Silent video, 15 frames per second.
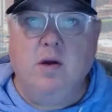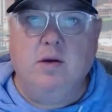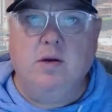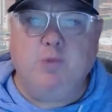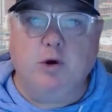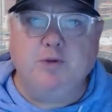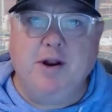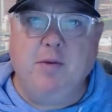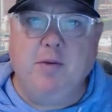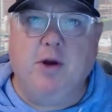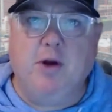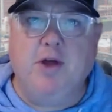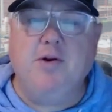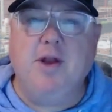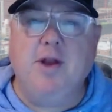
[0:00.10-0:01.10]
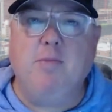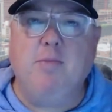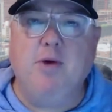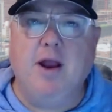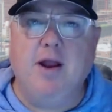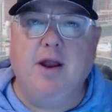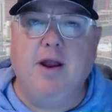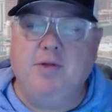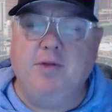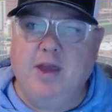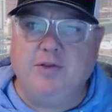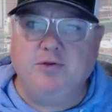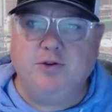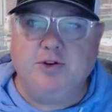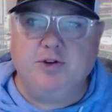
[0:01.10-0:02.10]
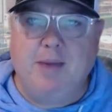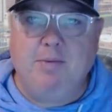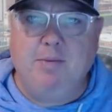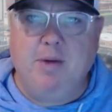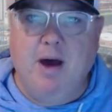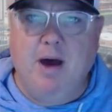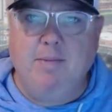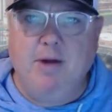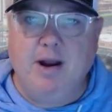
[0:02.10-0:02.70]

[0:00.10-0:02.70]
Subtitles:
Sports betting brother, and hey, bring it up, and thanks for stopping by.